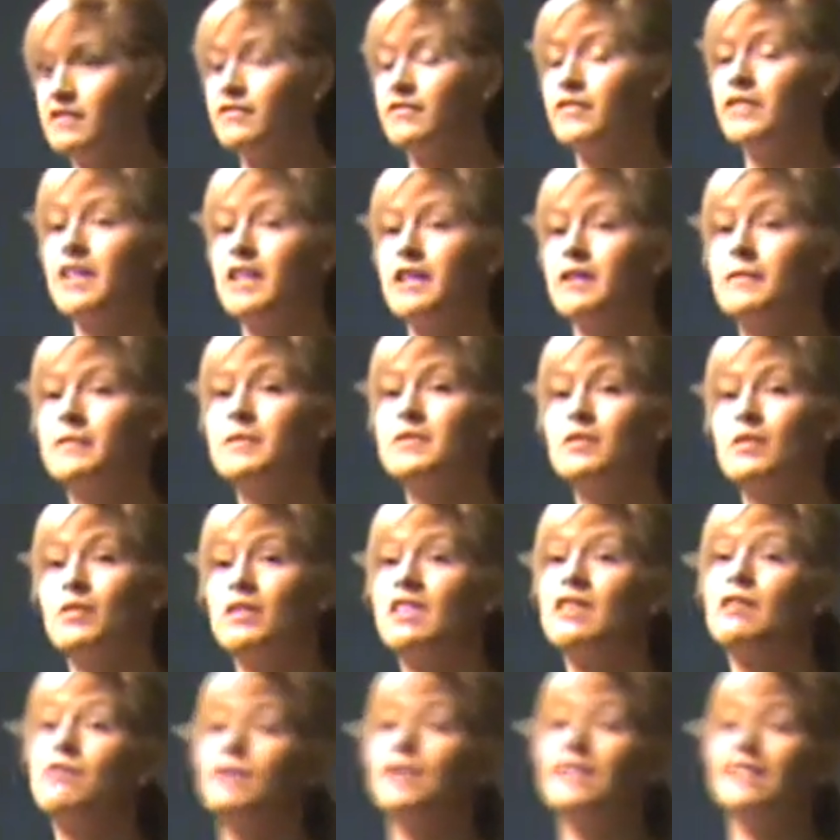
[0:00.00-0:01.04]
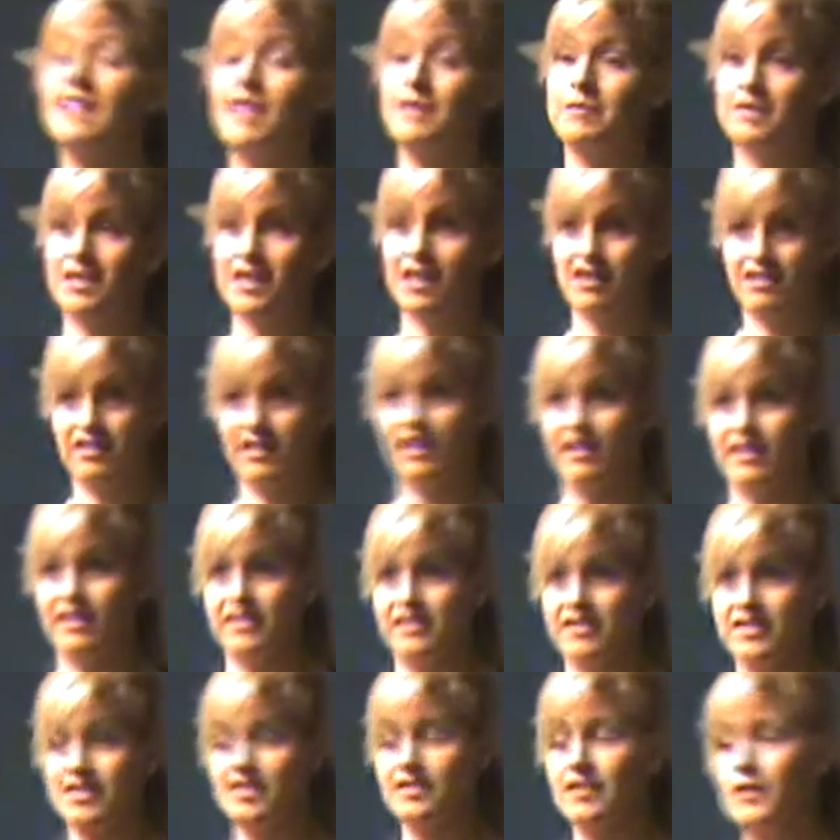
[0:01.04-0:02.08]
name, so he renamed it
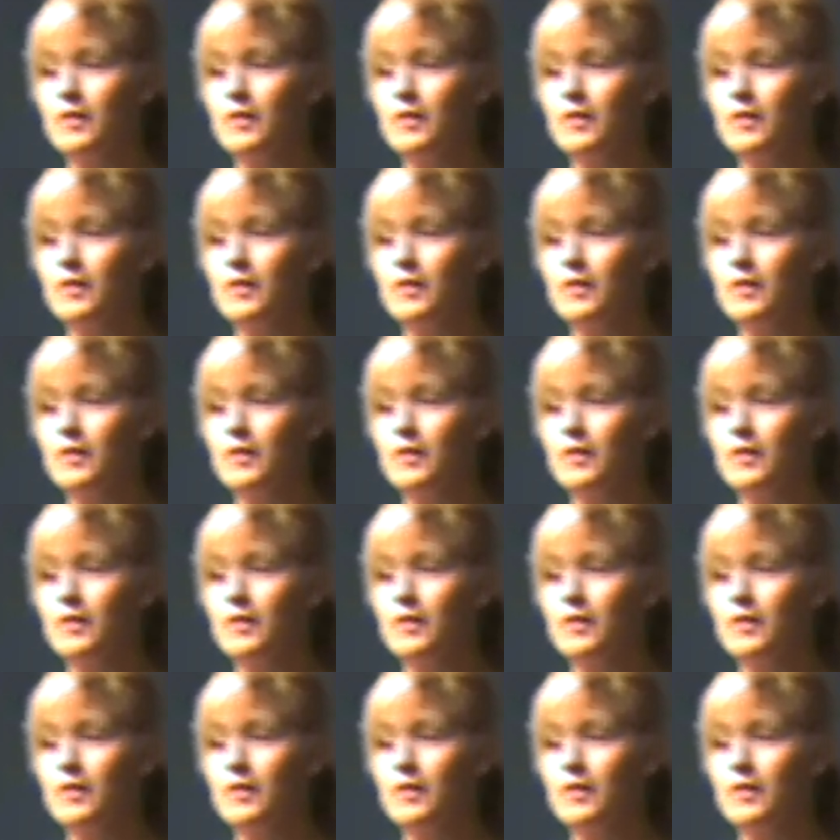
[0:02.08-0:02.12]
Clarence.